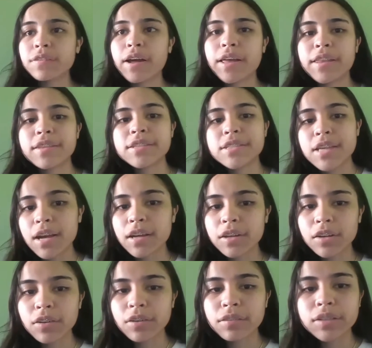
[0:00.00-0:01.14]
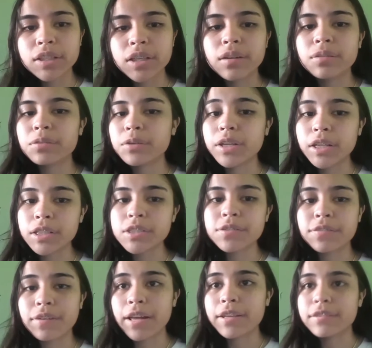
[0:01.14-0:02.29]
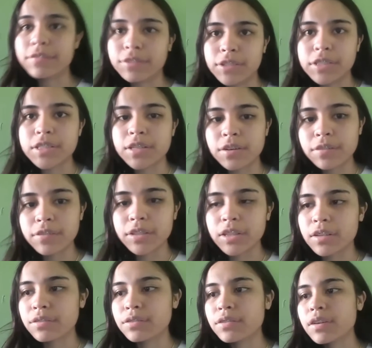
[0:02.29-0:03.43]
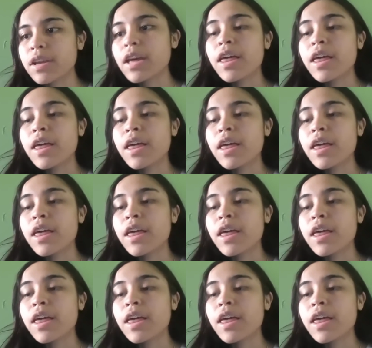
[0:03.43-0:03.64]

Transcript: To find the second derivative, we need to find the first derivative.